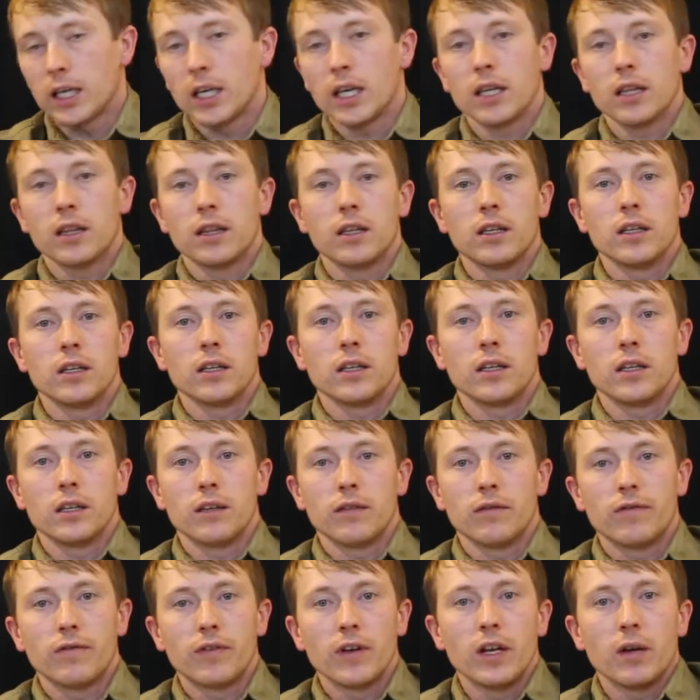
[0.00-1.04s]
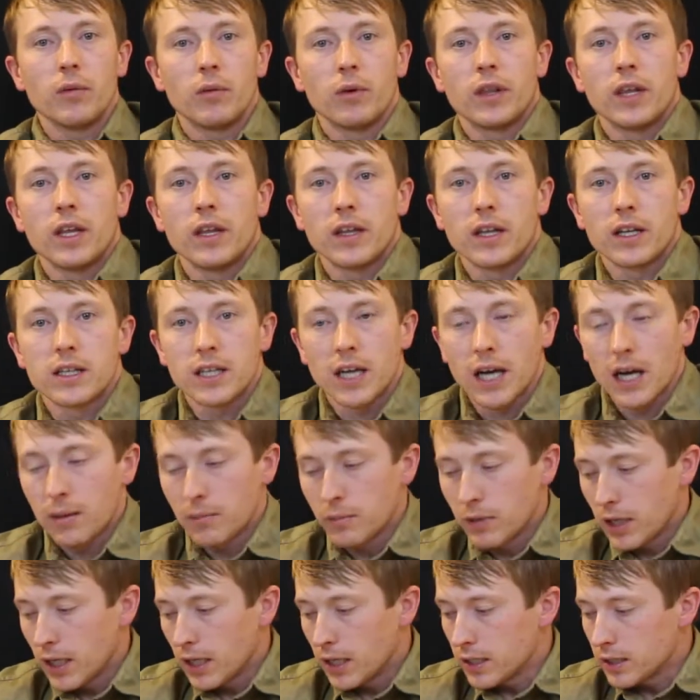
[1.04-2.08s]
to fit it within the
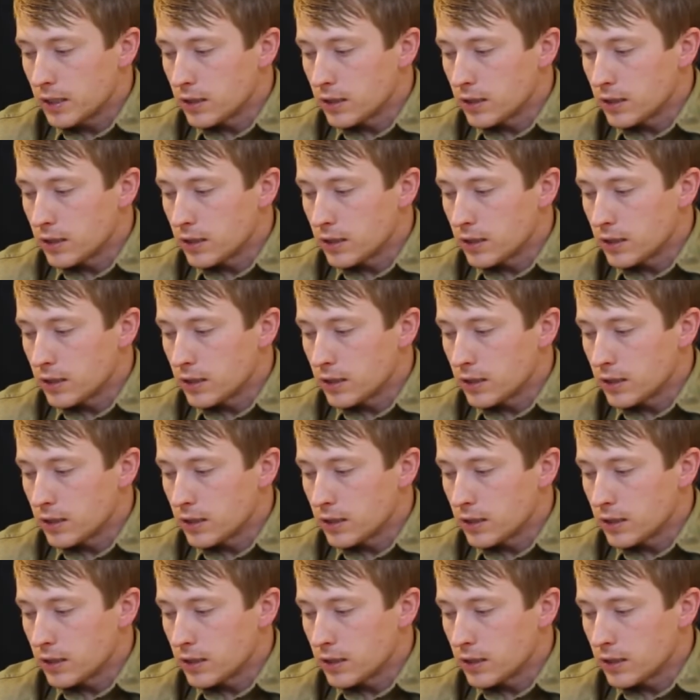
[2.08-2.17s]
timeline.